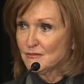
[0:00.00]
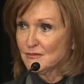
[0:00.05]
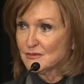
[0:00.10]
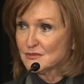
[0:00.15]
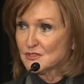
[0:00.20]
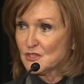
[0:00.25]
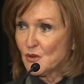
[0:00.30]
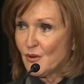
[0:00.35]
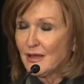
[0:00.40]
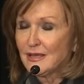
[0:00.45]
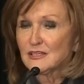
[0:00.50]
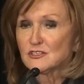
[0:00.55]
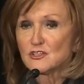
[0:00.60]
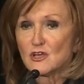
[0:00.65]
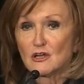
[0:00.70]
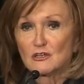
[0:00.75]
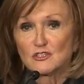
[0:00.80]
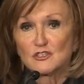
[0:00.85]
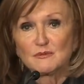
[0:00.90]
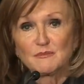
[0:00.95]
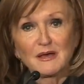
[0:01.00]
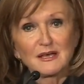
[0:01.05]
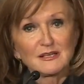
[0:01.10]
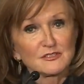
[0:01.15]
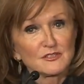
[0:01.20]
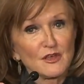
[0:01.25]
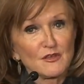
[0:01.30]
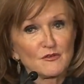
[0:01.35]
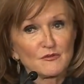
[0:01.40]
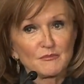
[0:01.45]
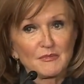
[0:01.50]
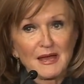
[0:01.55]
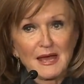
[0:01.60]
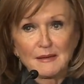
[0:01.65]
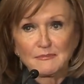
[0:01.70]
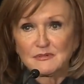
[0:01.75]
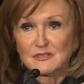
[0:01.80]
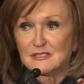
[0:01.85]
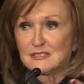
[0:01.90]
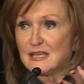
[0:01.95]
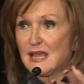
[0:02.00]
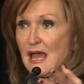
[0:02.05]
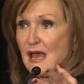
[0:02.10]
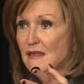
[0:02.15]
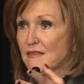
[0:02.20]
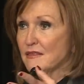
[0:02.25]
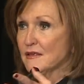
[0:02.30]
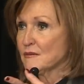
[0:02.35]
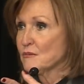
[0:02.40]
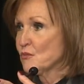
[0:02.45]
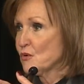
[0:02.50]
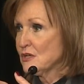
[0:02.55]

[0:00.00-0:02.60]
So I could talk to you about Southern Baptist, Catholic, and